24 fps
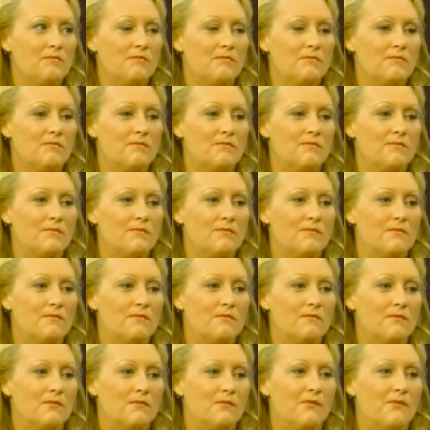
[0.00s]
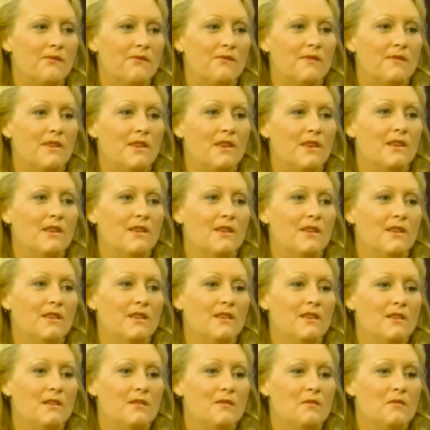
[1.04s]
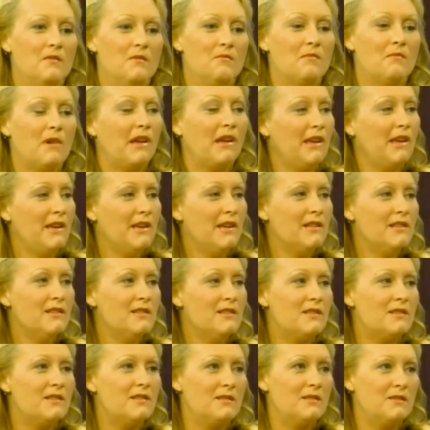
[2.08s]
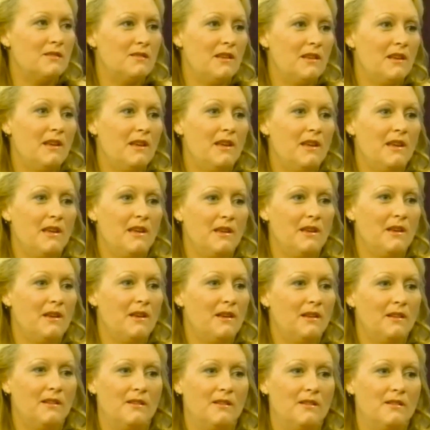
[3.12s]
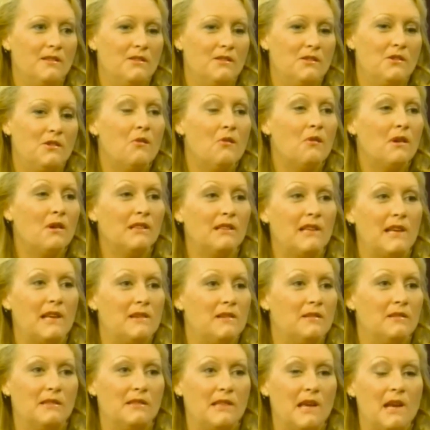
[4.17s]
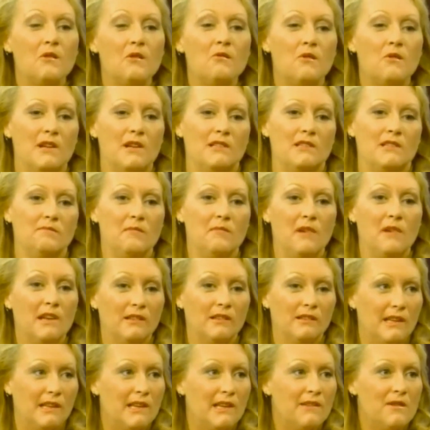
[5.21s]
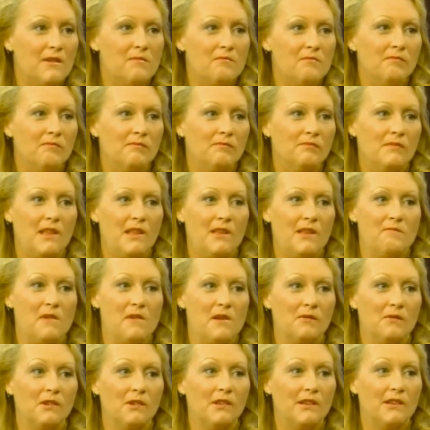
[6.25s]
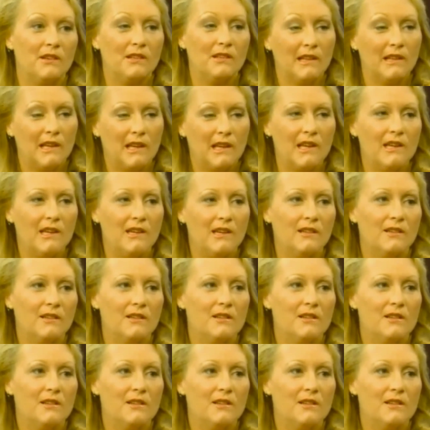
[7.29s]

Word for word: family? My kids don't want to let, they don't want me to leave them. They've been really clingy. My